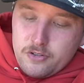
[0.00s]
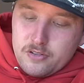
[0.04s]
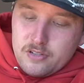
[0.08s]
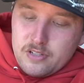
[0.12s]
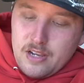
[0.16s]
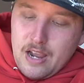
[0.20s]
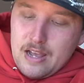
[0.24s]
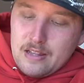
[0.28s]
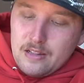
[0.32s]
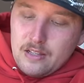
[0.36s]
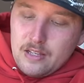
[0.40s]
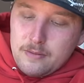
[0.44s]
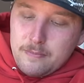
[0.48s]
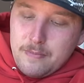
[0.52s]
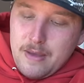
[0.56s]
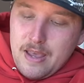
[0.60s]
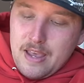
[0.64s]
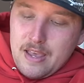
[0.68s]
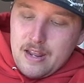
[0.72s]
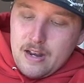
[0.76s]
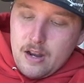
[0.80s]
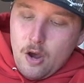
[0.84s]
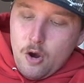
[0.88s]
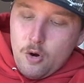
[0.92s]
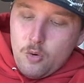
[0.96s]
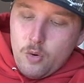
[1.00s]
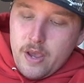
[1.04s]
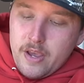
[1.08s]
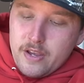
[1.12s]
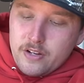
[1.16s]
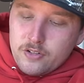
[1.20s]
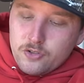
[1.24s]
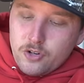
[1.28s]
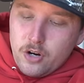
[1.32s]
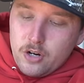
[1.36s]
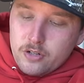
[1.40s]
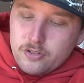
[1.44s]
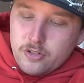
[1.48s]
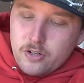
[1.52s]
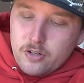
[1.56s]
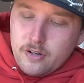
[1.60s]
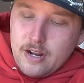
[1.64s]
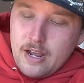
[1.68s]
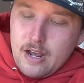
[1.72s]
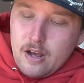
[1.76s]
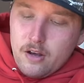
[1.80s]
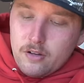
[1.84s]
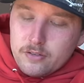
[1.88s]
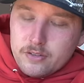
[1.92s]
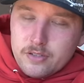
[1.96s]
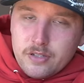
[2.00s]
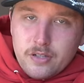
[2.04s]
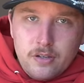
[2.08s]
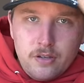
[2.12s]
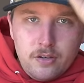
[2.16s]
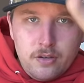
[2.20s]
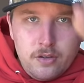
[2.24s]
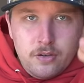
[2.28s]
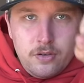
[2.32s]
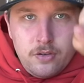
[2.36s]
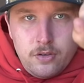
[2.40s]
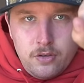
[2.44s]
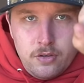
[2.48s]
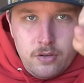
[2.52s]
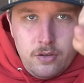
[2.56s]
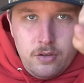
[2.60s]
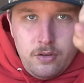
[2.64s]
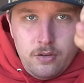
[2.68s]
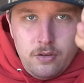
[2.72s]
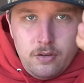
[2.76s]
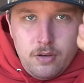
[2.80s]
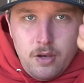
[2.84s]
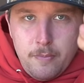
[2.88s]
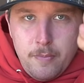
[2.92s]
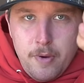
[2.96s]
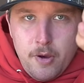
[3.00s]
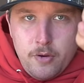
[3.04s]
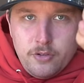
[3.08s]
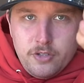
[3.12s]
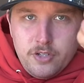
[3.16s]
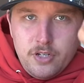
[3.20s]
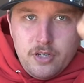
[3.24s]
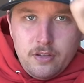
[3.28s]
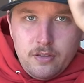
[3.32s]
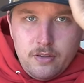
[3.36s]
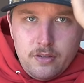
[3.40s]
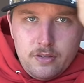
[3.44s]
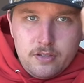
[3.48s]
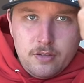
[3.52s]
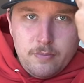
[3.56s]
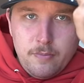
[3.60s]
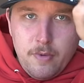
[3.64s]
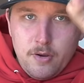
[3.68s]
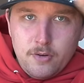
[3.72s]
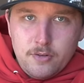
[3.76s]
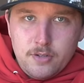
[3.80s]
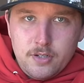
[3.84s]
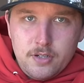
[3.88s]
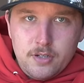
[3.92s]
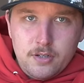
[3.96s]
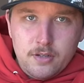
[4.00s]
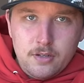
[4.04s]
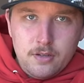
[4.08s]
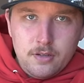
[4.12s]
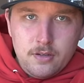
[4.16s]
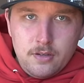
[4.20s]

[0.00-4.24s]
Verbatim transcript: Silent Man 08, truck turned out. Emoji, this emoji.